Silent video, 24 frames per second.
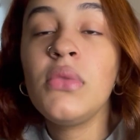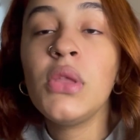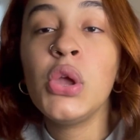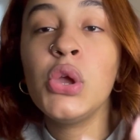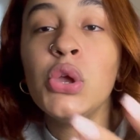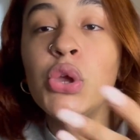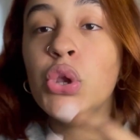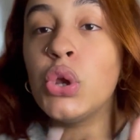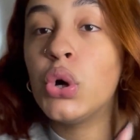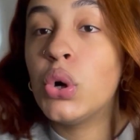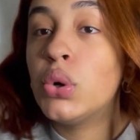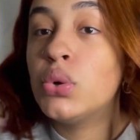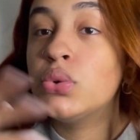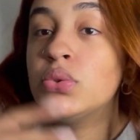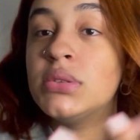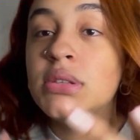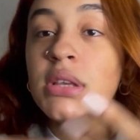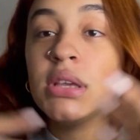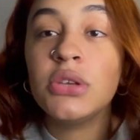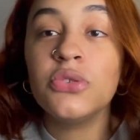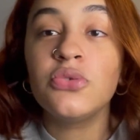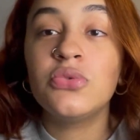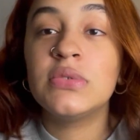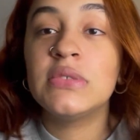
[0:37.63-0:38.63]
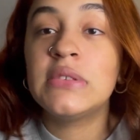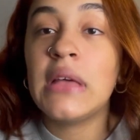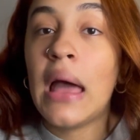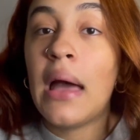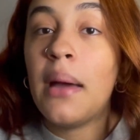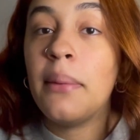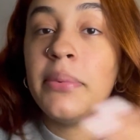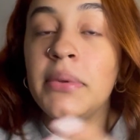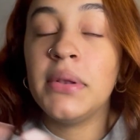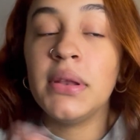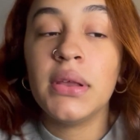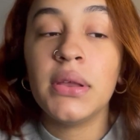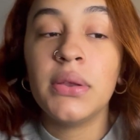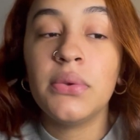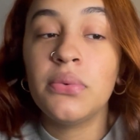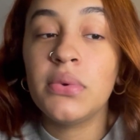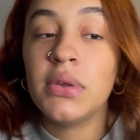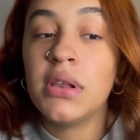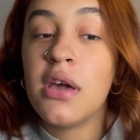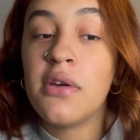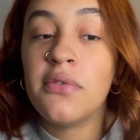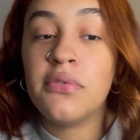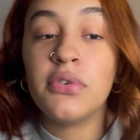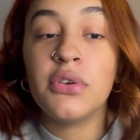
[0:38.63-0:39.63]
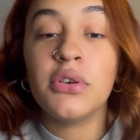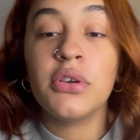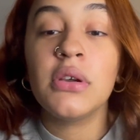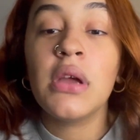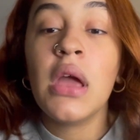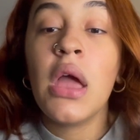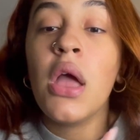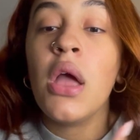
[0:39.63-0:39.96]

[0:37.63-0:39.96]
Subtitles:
you know, things was happening, whatever.